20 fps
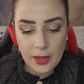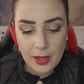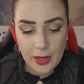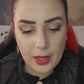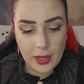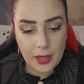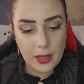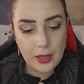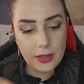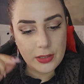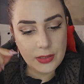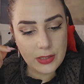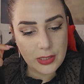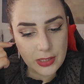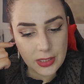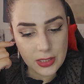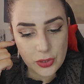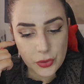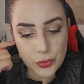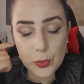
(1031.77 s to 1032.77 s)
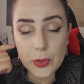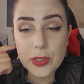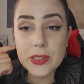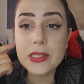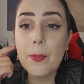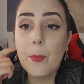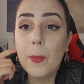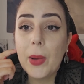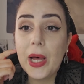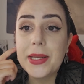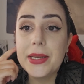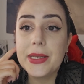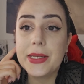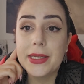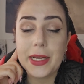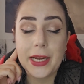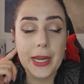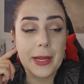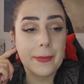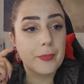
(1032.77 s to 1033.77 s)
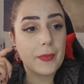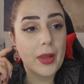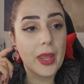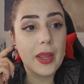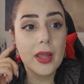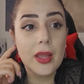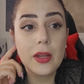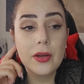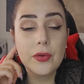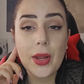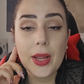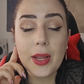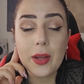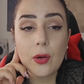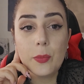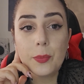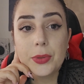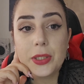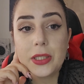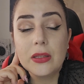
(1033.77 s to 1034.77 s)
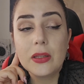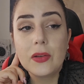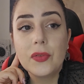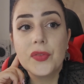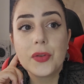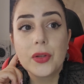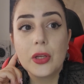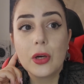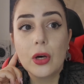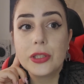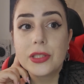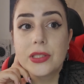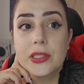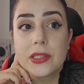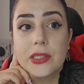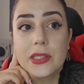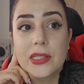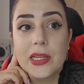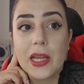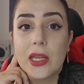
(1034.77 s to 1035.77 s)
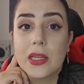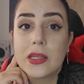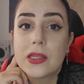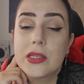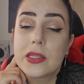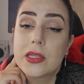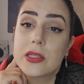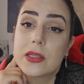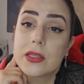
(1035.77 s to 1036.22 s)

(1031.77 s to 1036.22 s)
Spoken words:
And this was Monday, and I completely forgot that